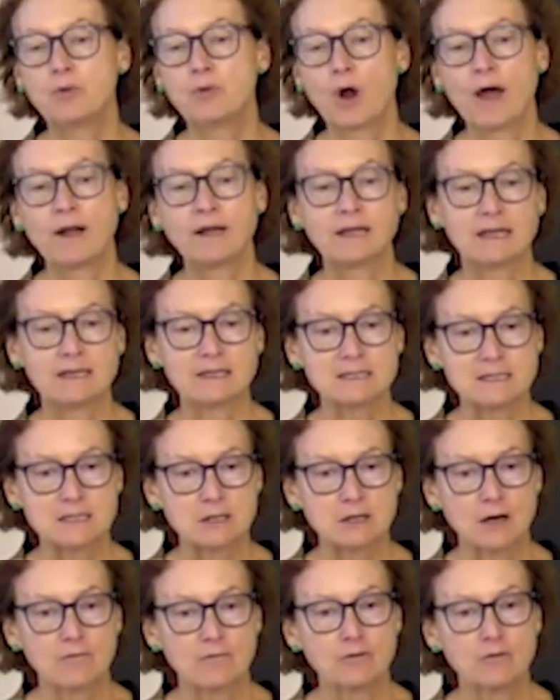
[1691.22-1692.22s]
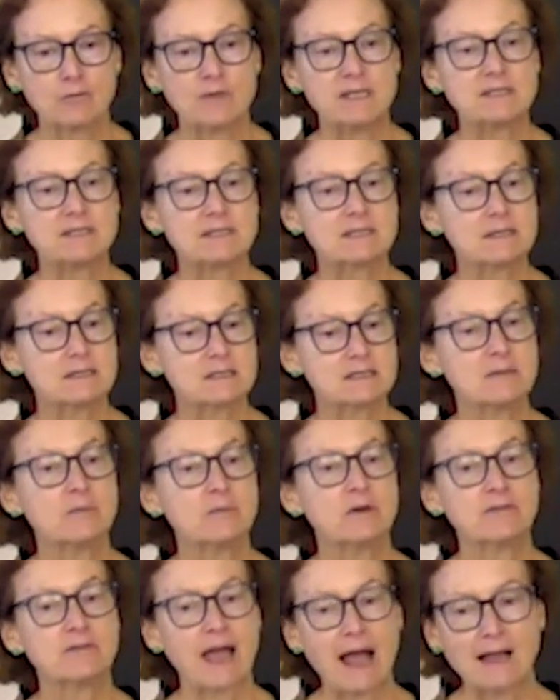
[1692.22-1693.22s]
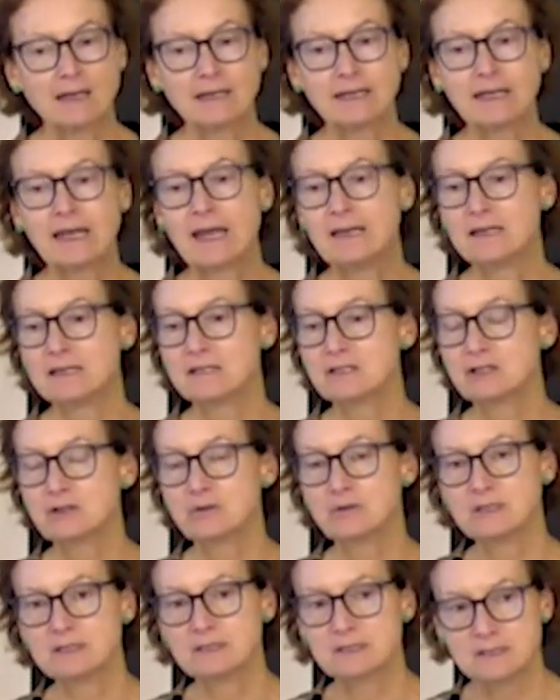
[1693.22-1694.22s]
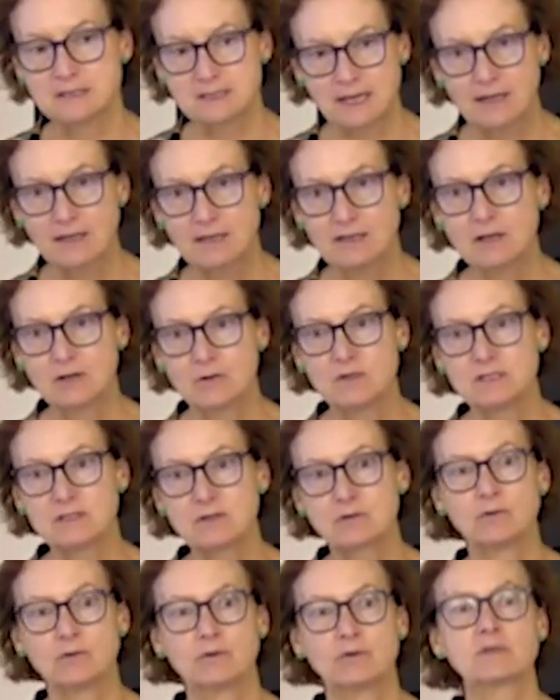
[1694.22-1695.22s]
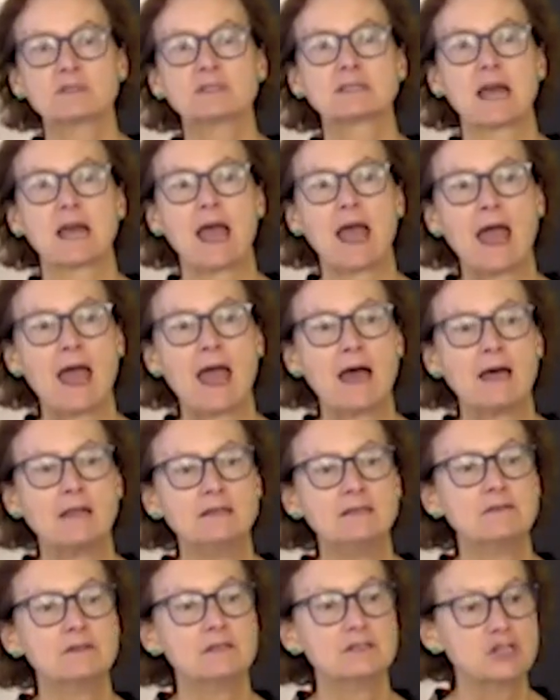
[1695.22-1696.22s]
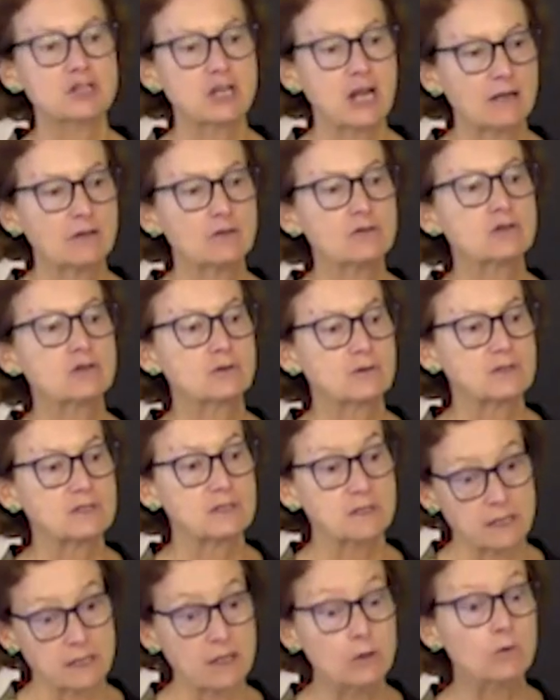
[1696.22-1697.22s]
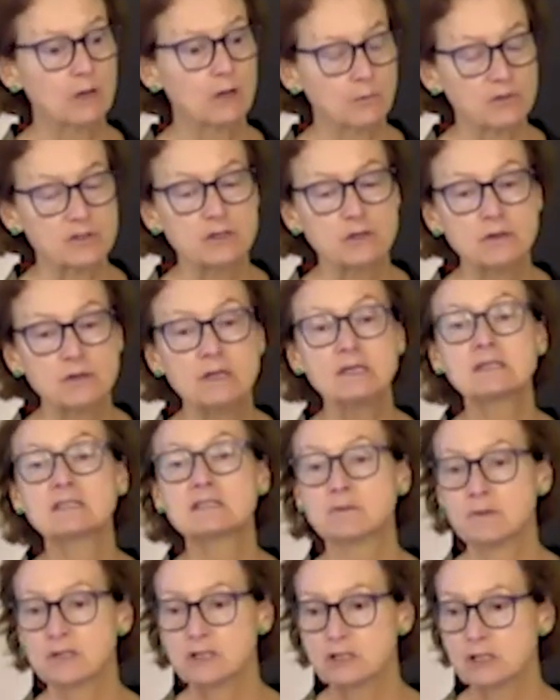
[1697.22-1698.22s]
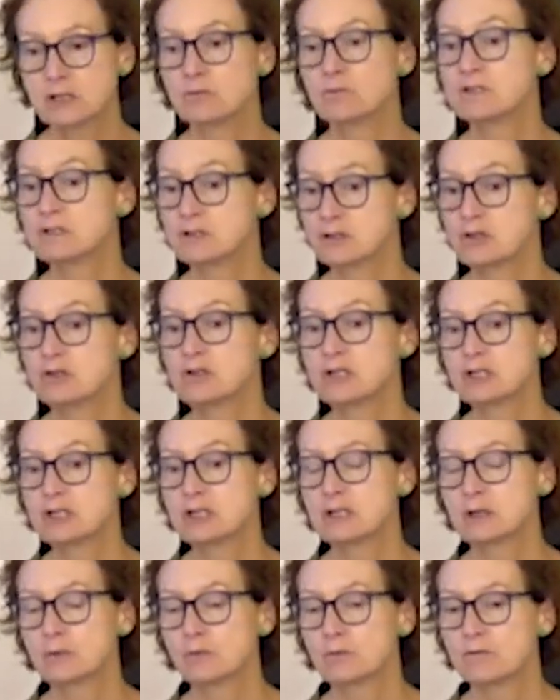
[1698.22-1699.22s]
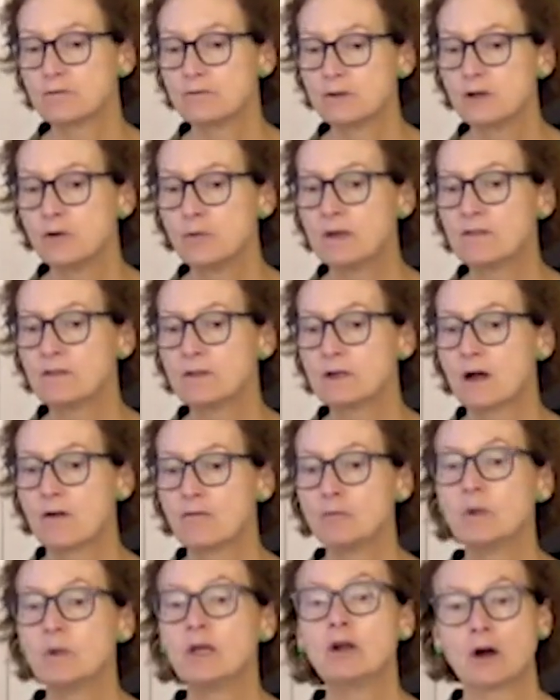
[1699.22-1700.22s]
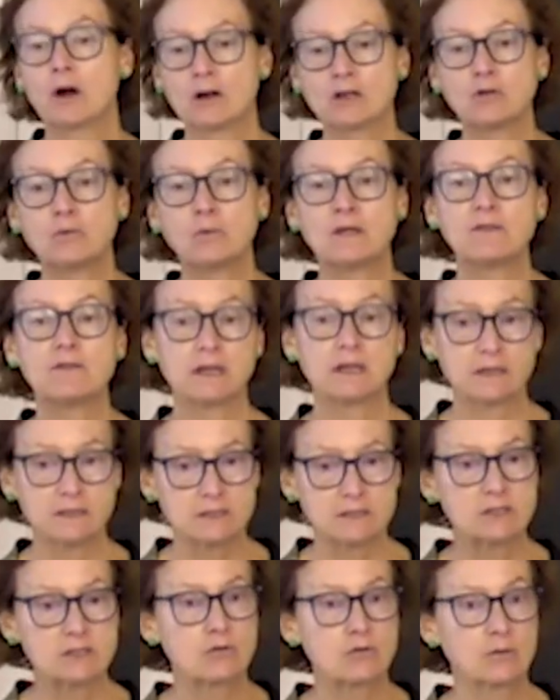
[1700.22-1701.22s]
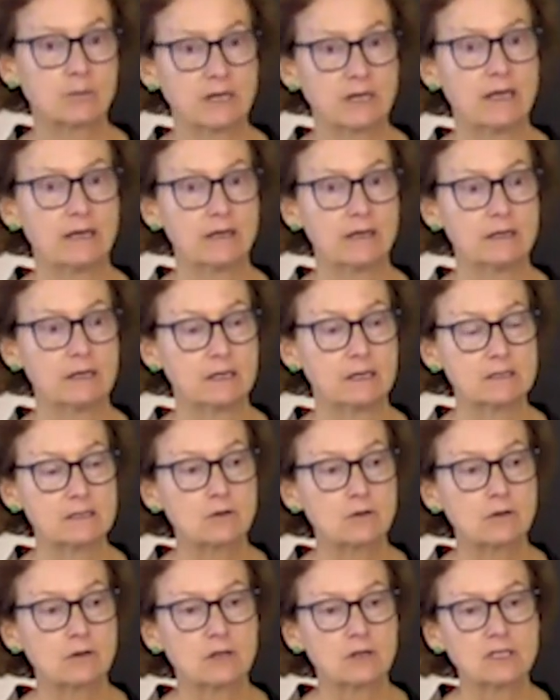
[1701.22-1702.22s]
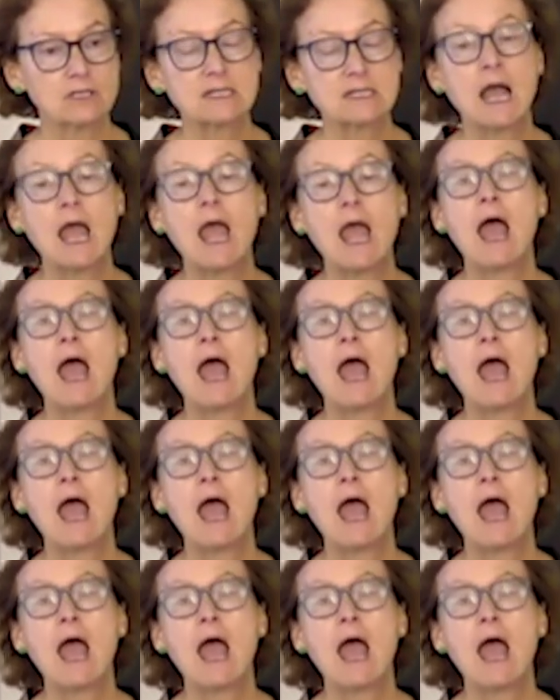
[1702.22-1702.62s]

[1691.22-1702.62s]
brought against the government's system of allocating students to secondary schools. And the challengers, the Equal Opportunities Commission, was judicially reviewing the government, arguing that it discriminated against girls.